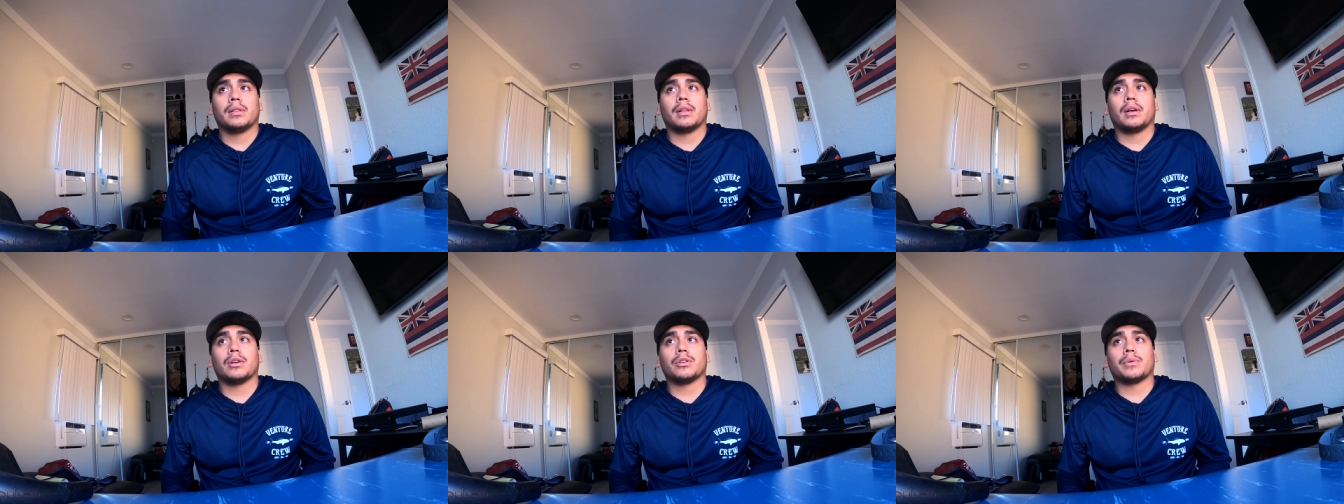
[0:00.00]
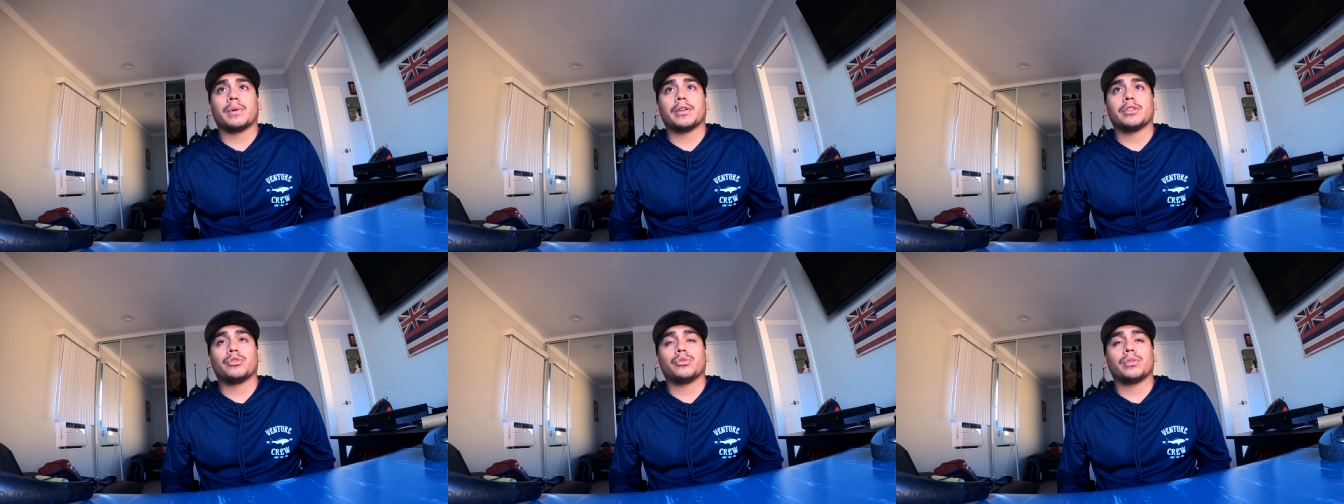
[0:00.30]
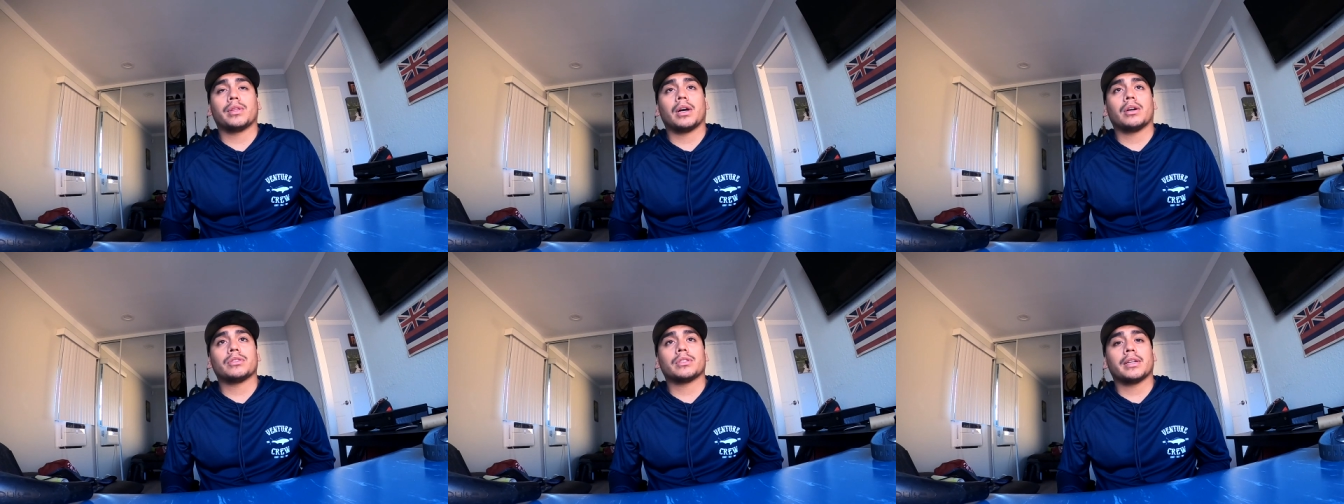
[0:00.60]
that was uh,
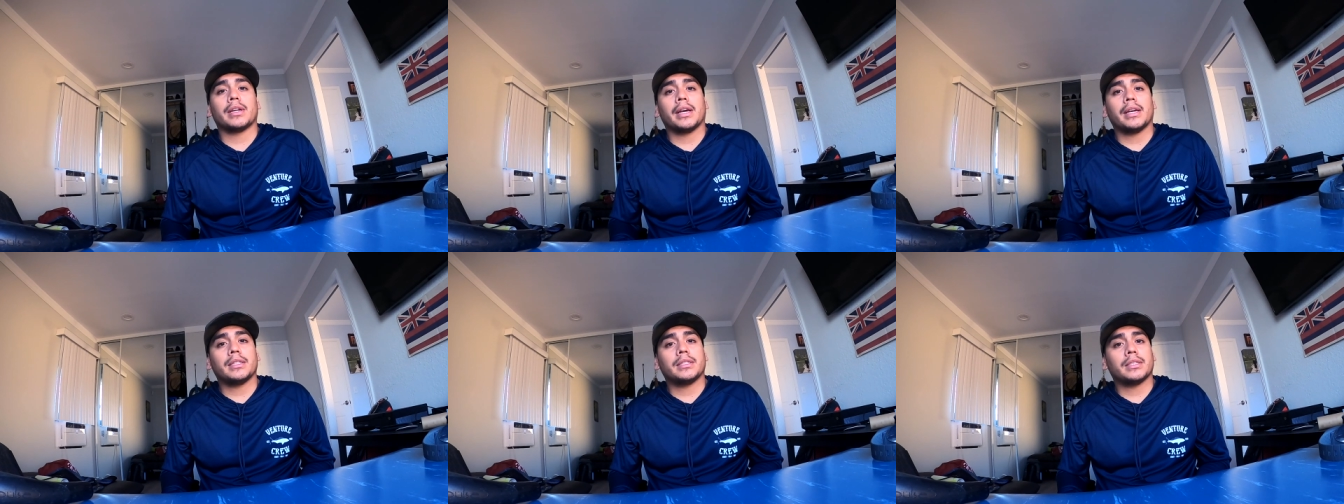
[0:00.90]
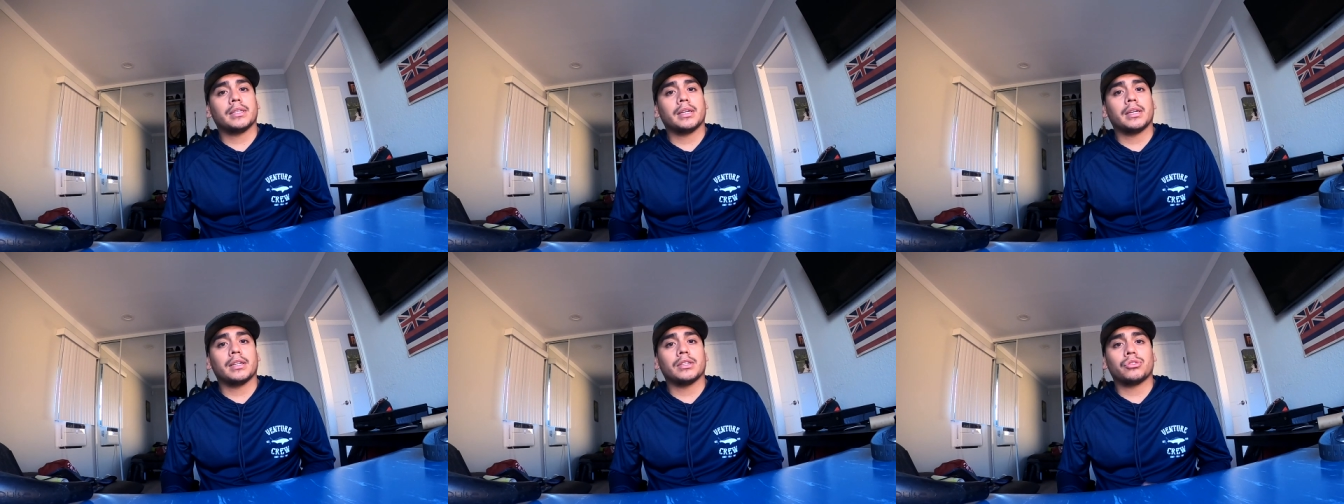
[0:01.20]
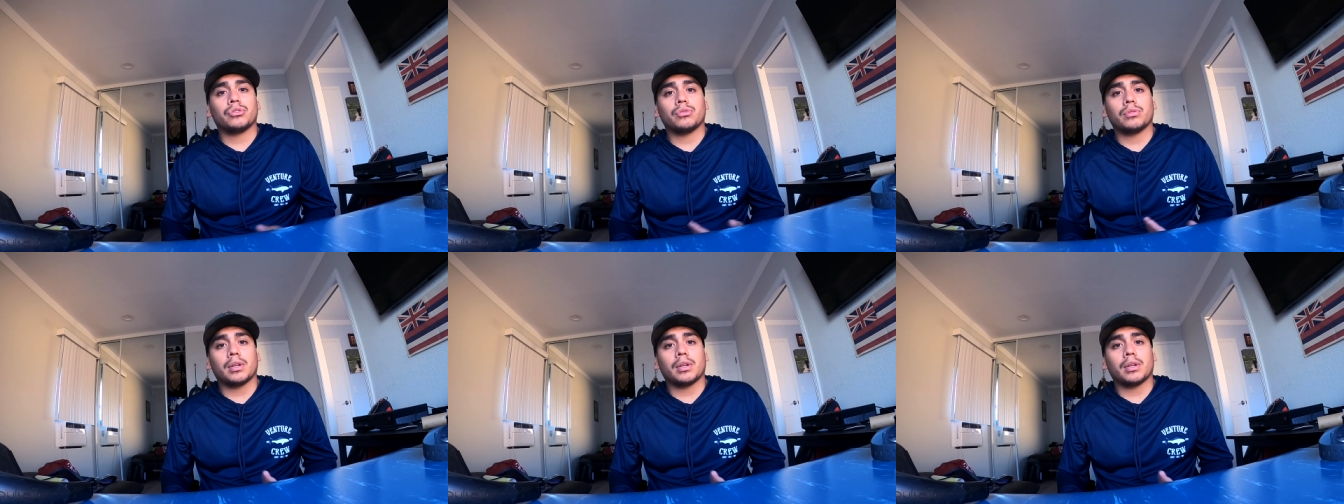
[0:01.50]
2018, it's